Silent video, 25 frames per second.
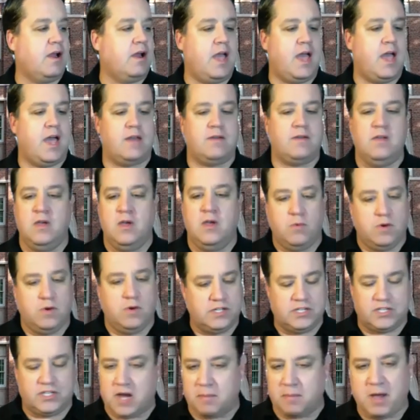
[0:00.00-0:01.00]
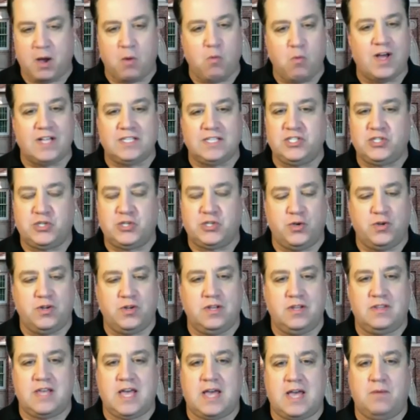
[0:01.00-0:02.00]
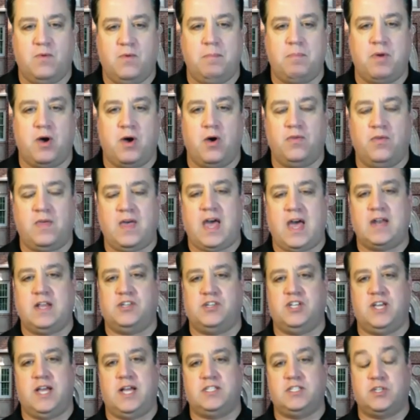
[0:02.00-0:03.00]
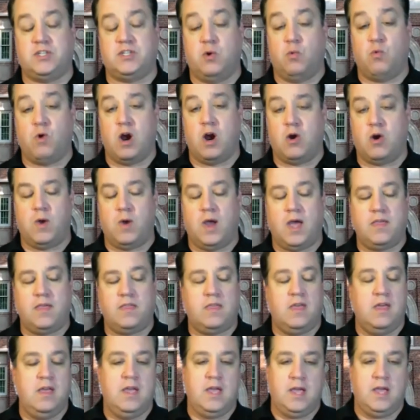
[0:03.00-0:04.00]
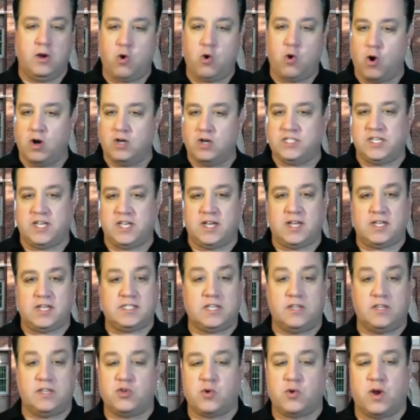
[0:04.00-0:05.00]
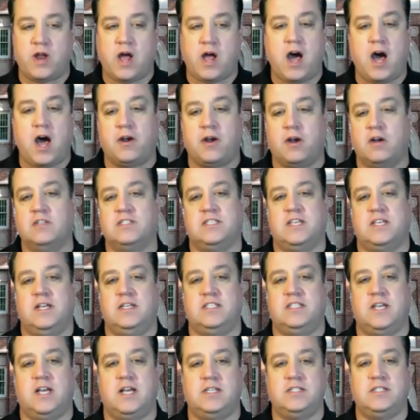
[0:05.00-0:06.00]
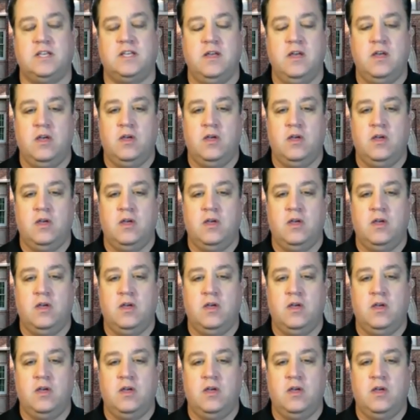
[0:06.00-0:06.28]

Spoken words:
And we're just talking about one student that we both had a chance to work with in courses and through an honors thesis,